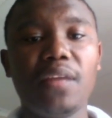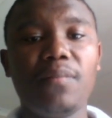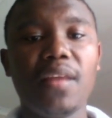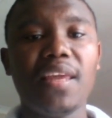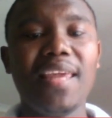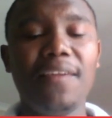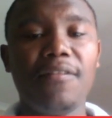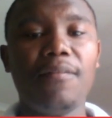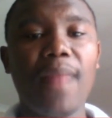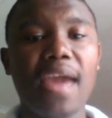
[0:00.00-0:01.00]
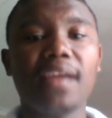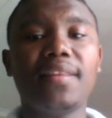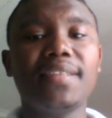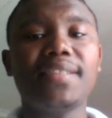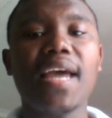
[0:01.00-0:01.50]
we can play if black
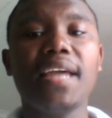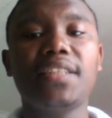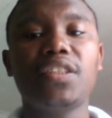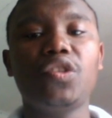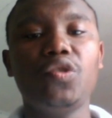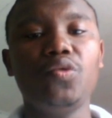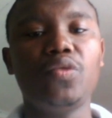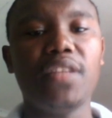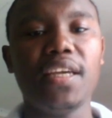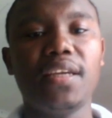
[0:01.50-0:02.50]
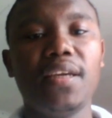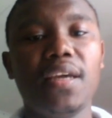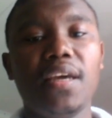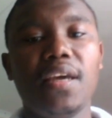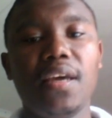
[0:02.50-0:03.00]
decides to take
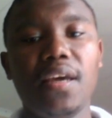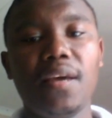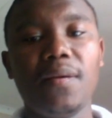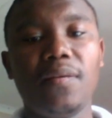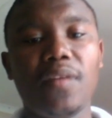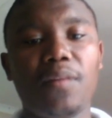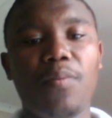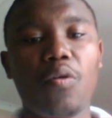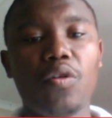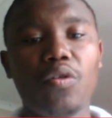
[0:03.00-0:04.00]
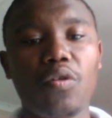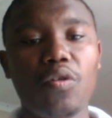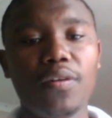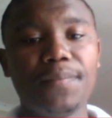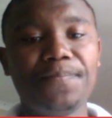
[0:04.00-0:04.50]
that pawn
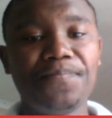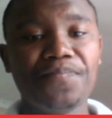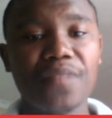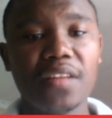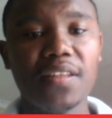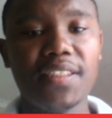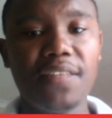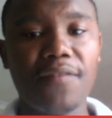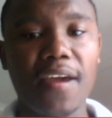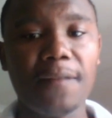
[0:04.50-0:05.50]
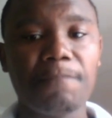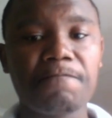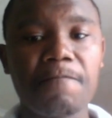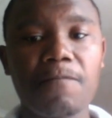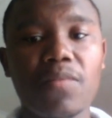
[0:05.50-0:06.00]
on the c5.
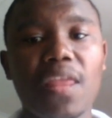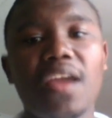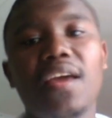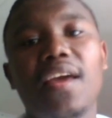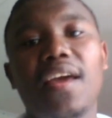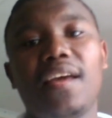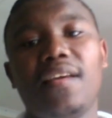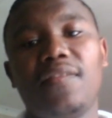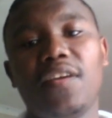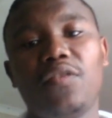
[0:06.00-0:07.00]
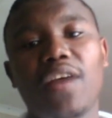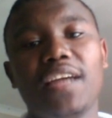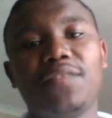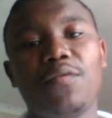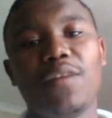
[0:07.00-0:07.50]
Thank you guys
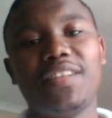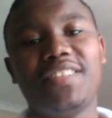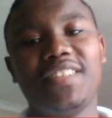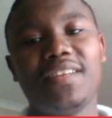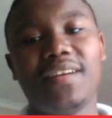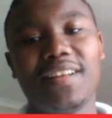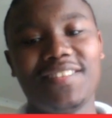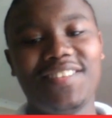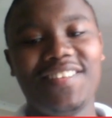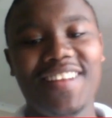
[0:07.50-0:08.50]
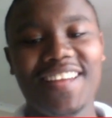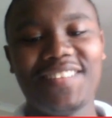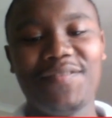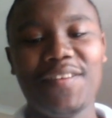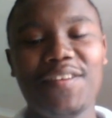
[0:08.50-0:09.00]
for watching. I'll see you in the next
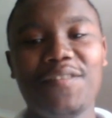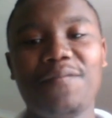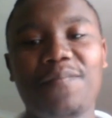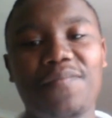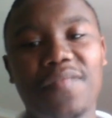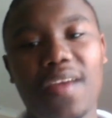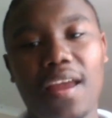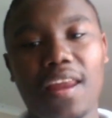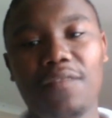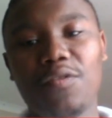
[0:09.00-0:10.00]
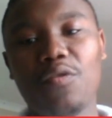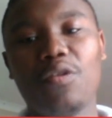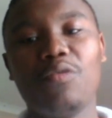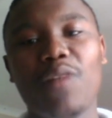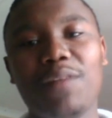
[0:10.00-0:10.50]
video. I love you all
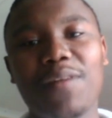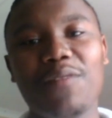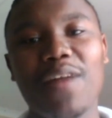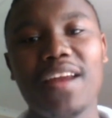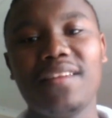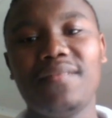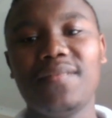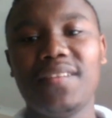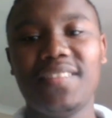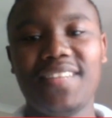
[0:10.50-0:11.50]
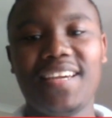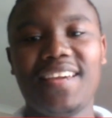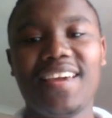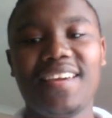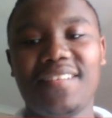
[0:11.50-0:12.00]
one by one. Take care.